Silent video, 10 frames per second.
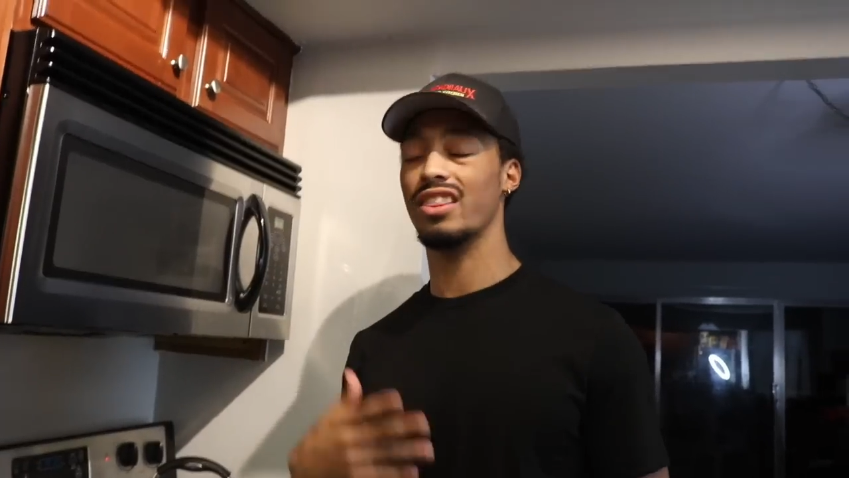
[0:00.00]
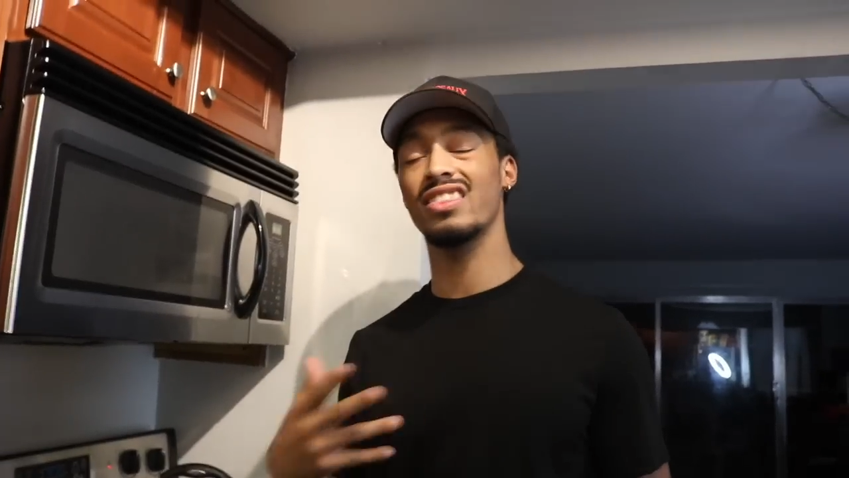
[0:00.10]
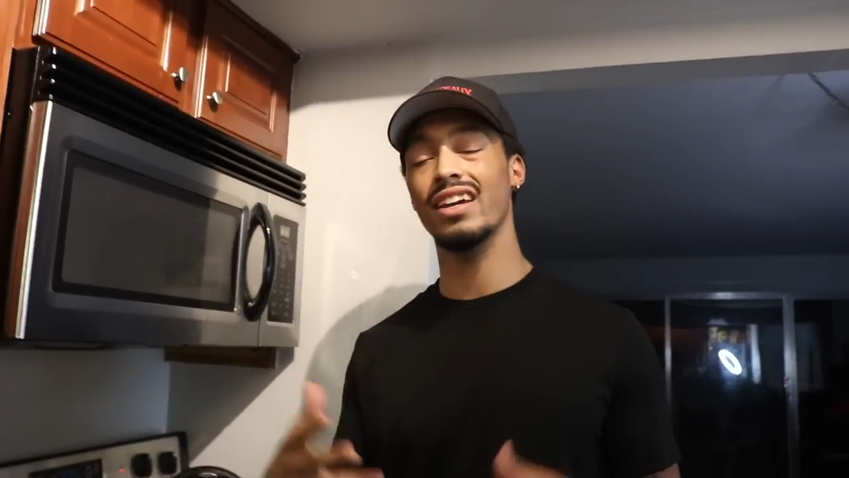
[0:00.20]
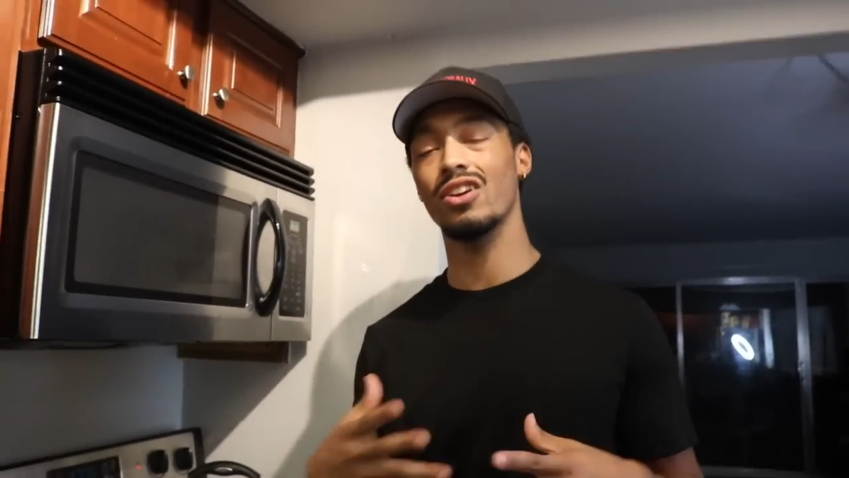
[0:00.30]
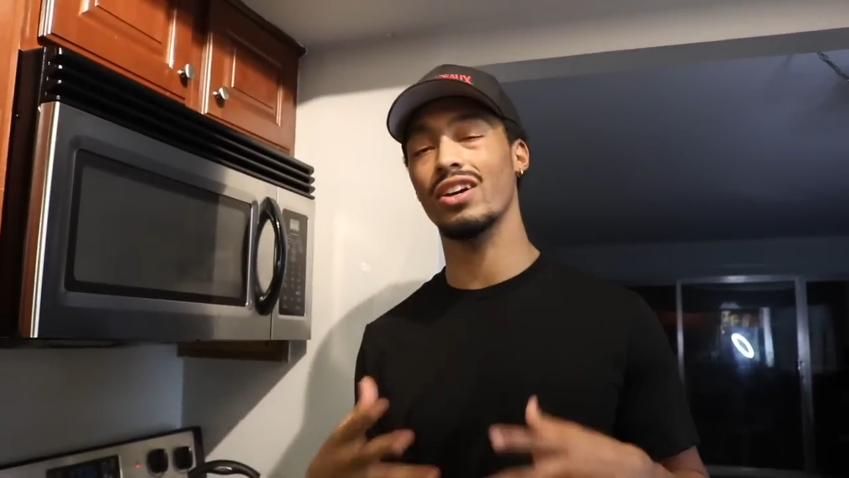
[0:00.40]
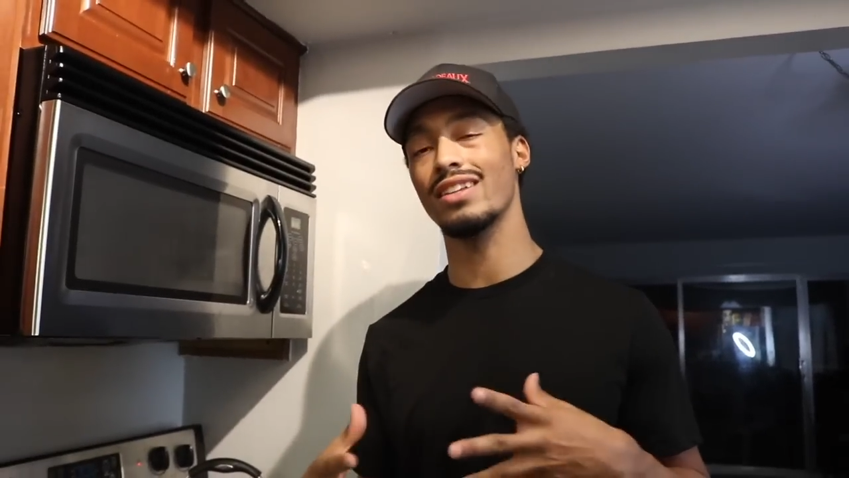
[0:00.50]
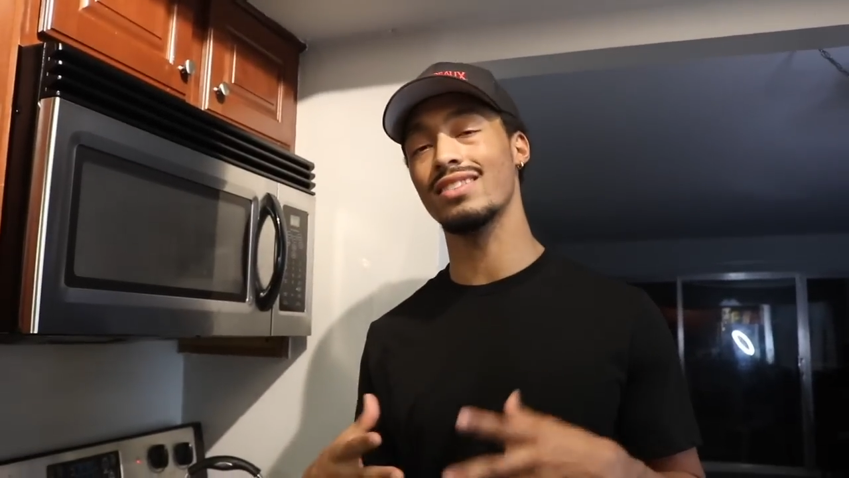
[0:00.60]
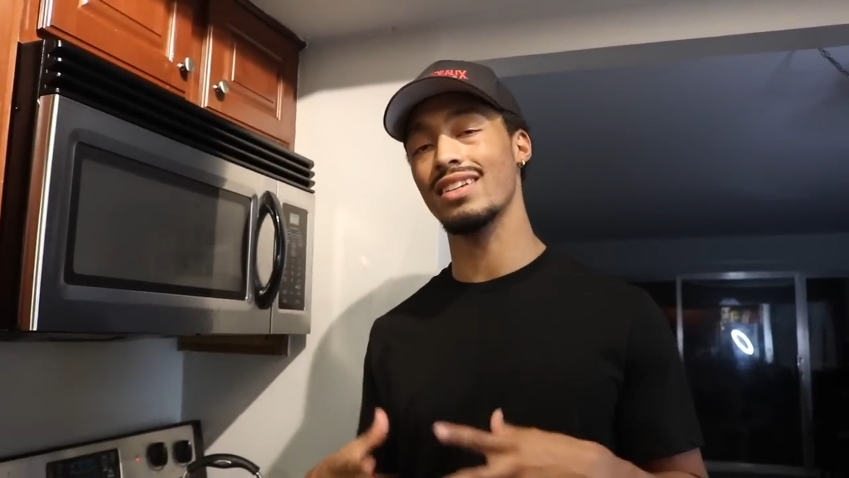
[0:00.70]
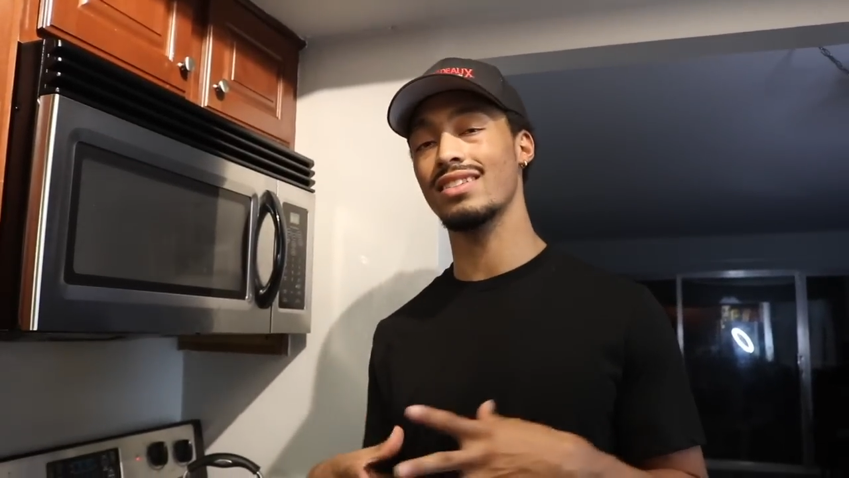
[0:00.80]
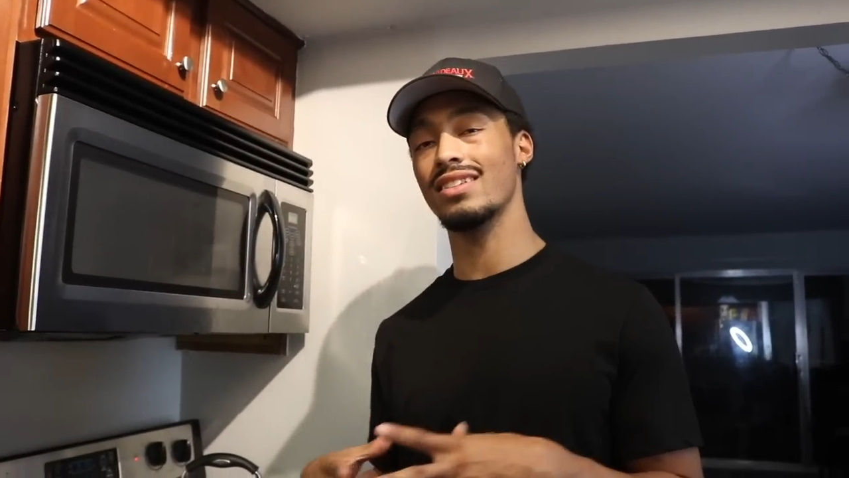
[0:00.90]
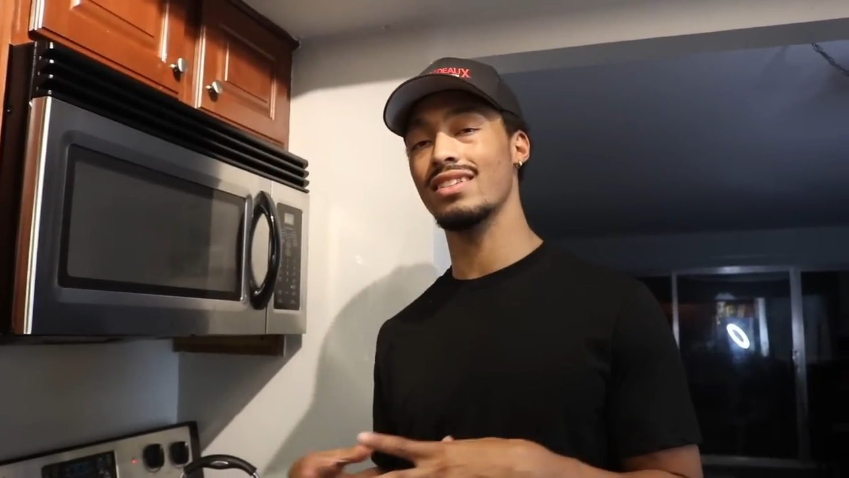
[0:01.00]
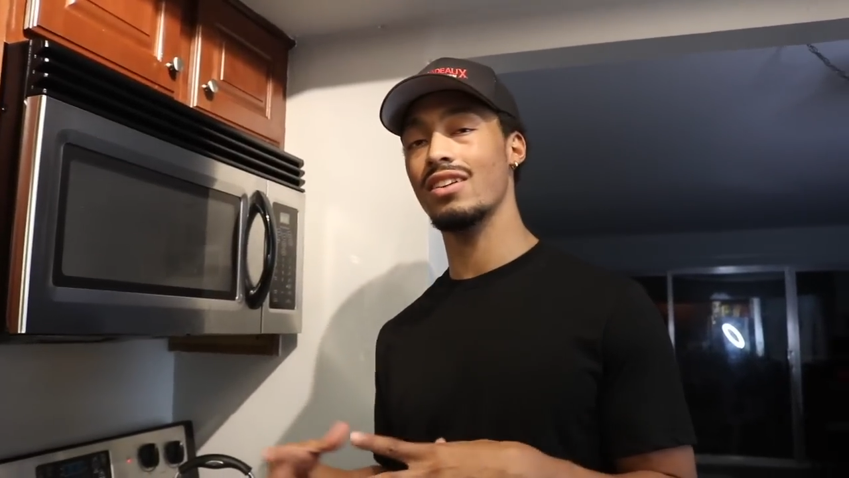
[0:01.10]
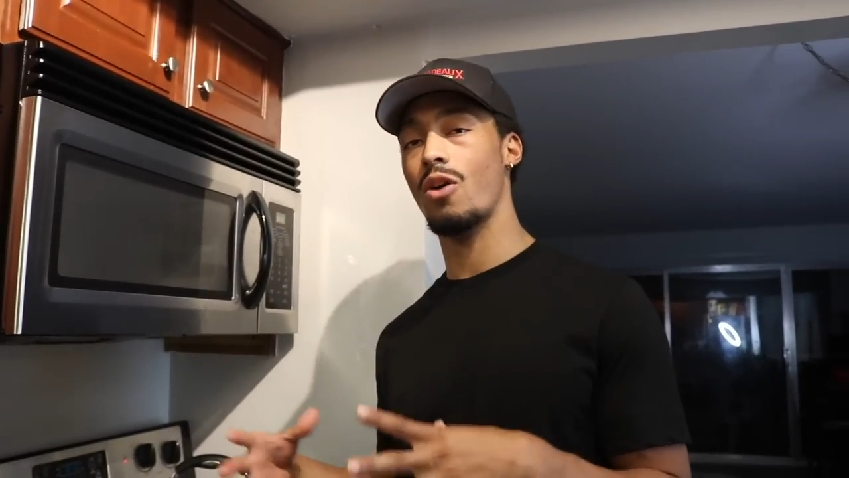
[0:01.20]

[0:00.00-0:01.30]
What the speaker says: thicker consistency,